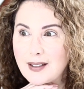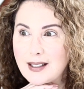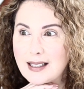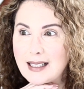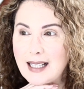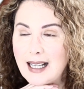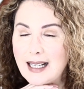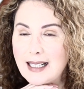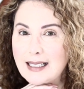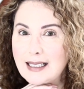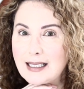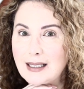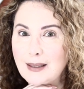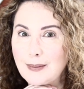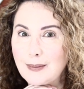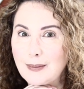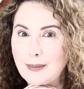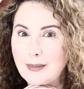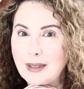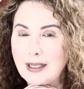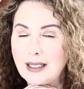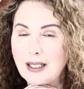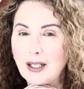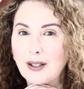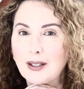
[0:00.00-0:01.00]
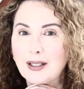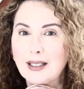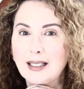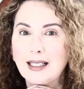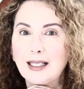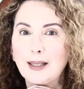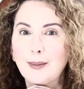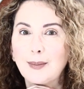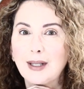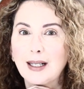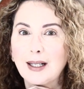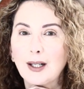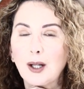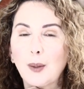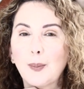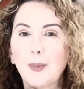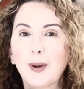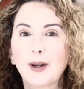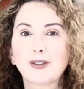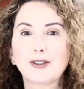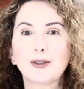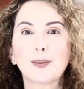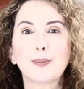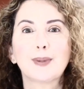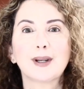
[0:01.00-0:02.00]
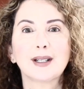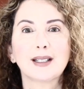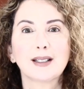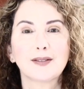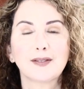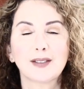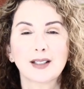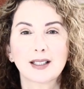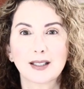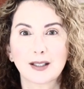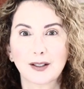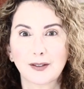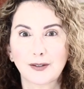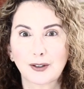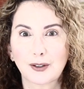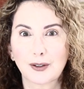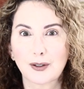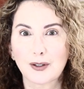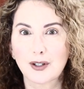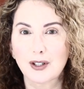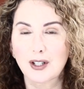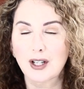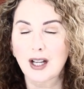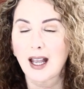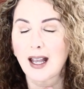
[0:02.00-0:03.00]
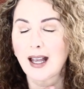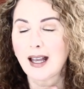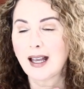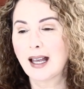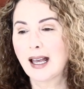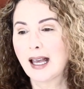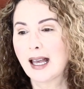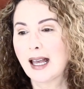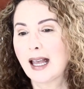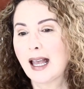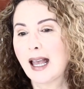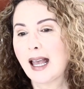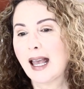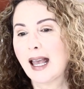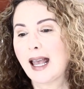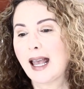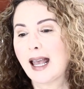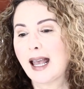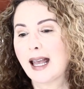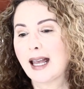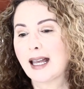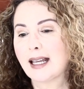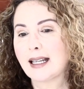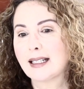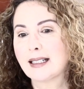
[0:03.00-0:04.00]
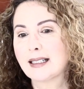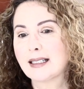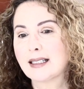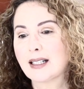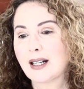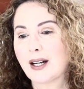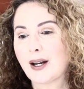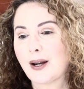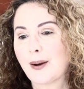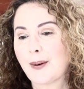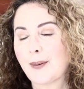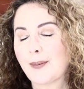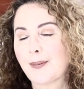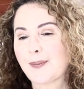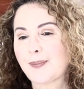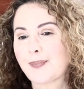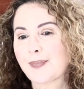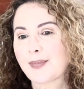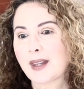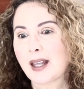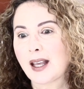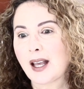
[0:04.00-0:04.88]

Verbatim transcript: Send me an email about the benefits of crochet and um,